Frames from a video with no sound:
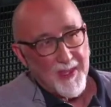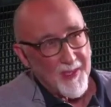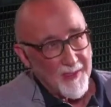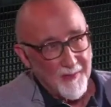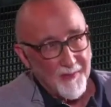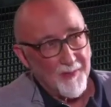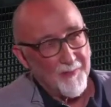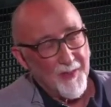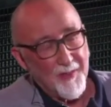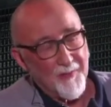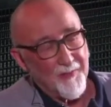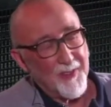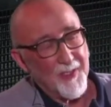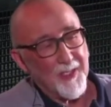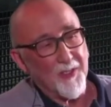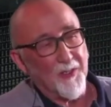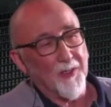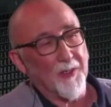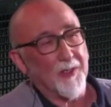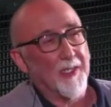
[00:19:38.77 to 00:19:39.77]
The referee
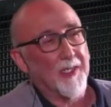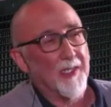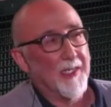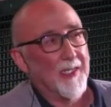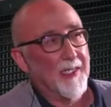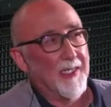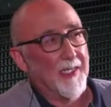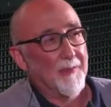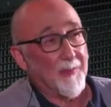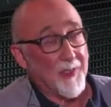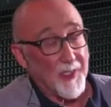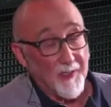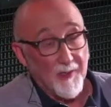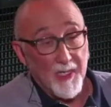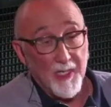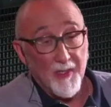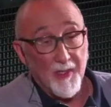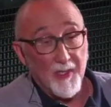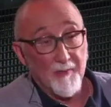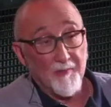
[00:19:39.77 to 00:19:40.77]
couldn't. But the
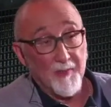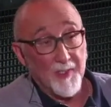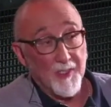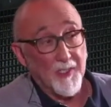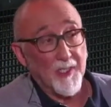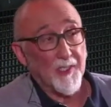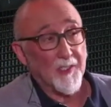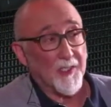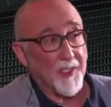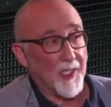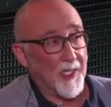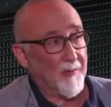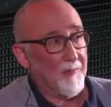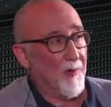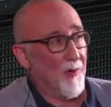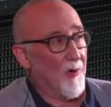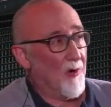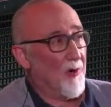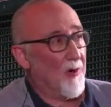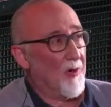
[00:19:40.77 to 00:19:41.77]
great thing, researching it
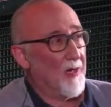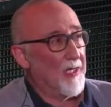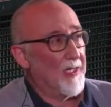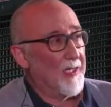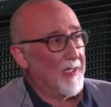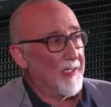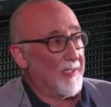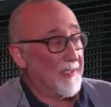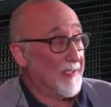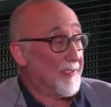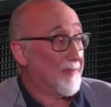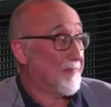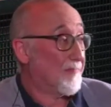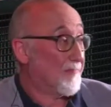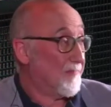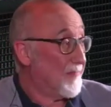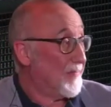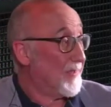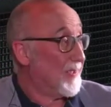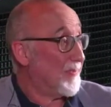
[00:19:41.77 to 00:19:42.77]
more, as
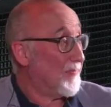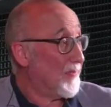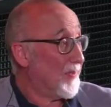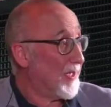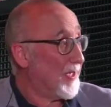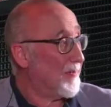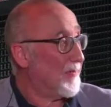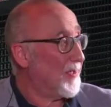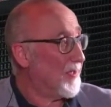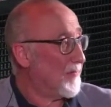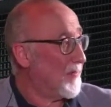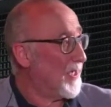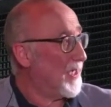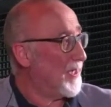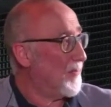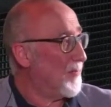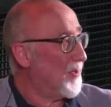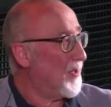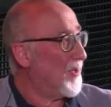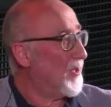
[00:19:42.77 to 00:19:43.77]
you'll find out when you read
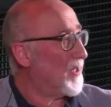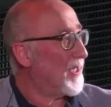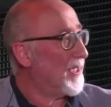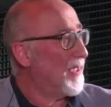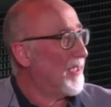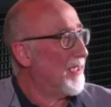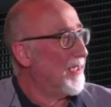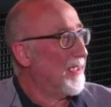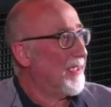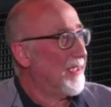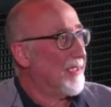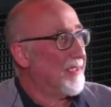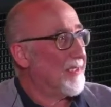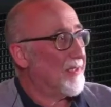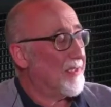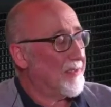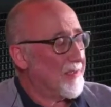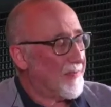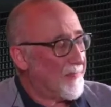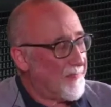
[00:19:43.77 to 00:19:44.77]
the book,
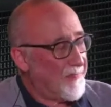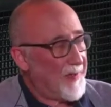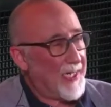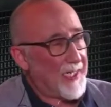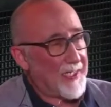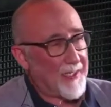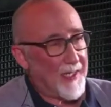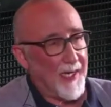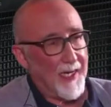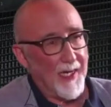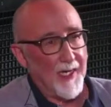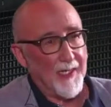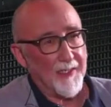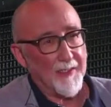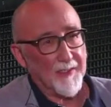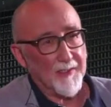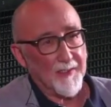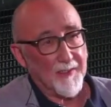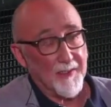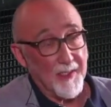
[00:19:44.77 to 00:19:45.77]
the effect that
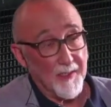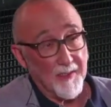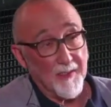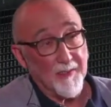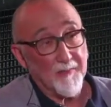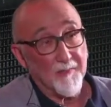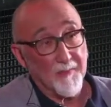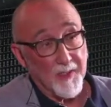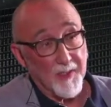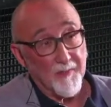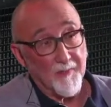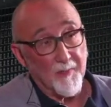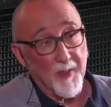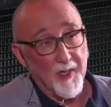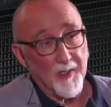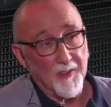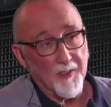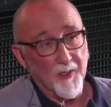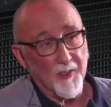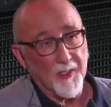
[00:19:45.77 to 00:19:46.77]
had of
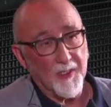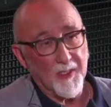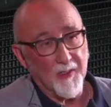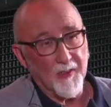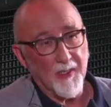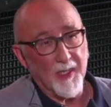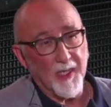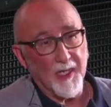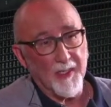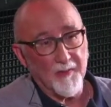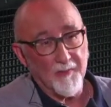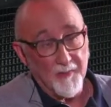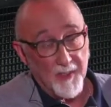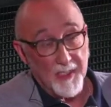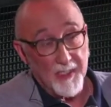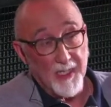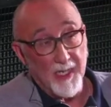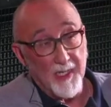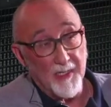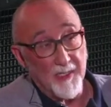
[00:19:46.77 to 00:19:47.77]
Maradona doing that, the
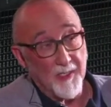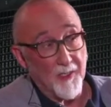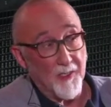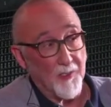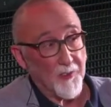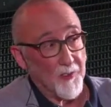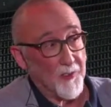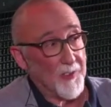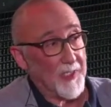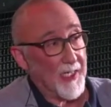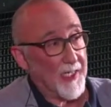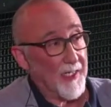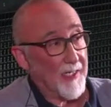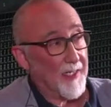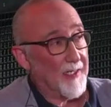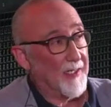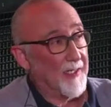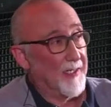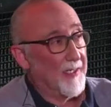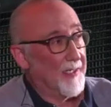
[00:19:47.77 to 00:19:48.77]
effect it had in
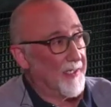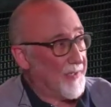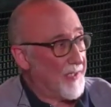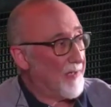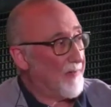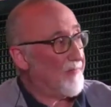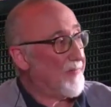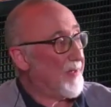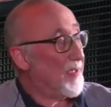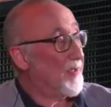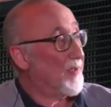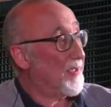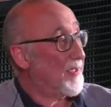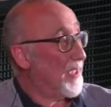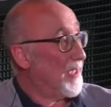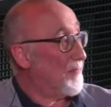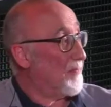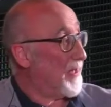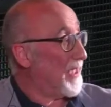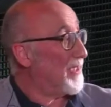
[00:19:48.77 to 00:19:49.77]
Argentina, they felt that
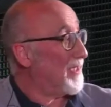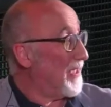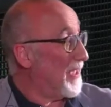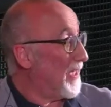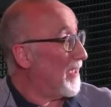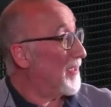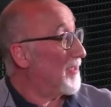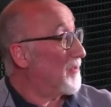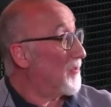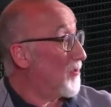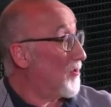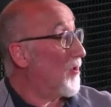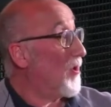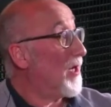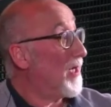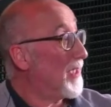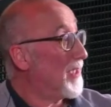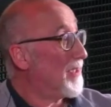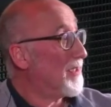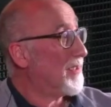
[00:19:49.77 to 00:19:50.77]
they'd beaten England
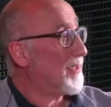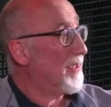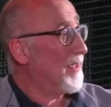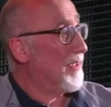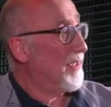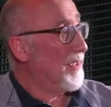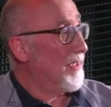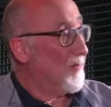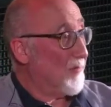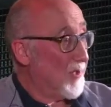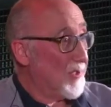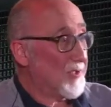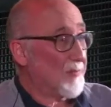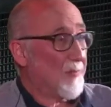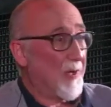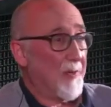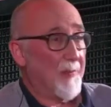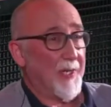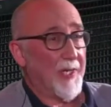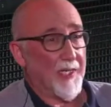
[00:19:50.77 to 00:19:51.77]
twice, once
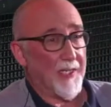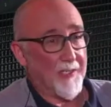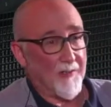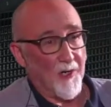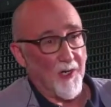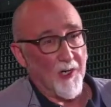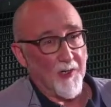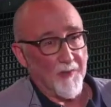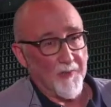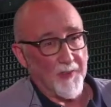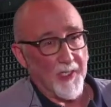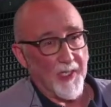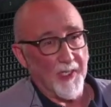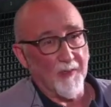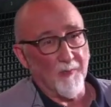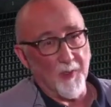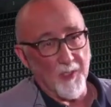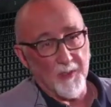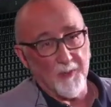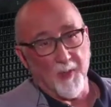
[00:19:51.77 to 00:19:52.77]
by being crafty,
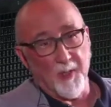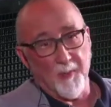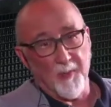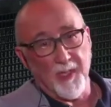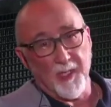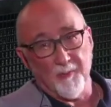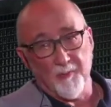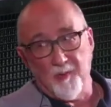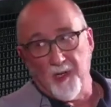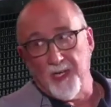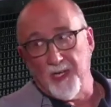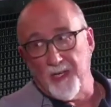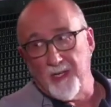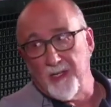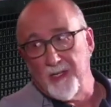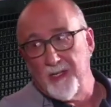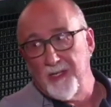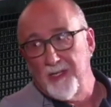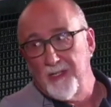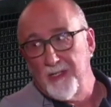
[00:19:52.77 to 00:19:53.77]
once by being brilliant.
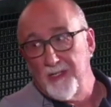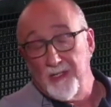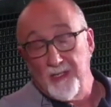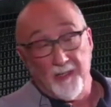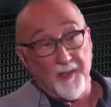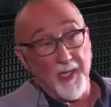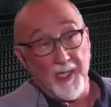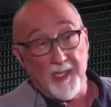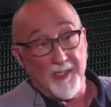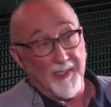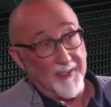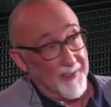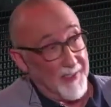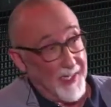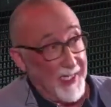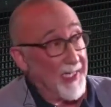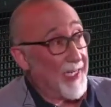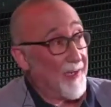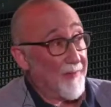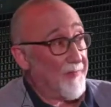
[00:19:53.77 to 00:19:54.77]
Yeah. And they
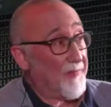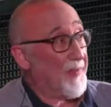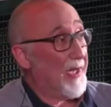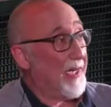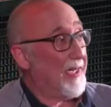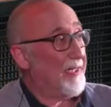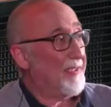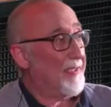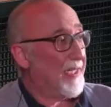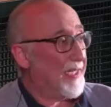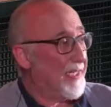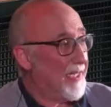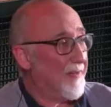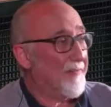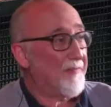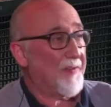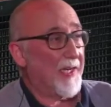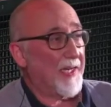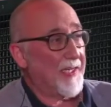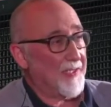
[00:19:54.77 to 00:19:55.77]
loved that. Yeah, they
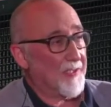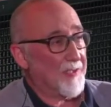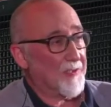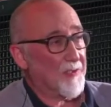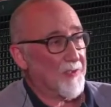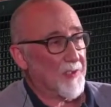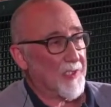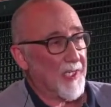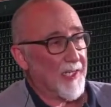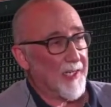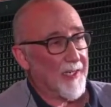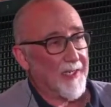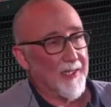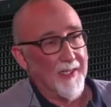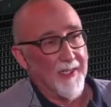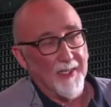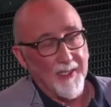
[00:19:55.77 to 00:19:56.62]
loved that in Argentina.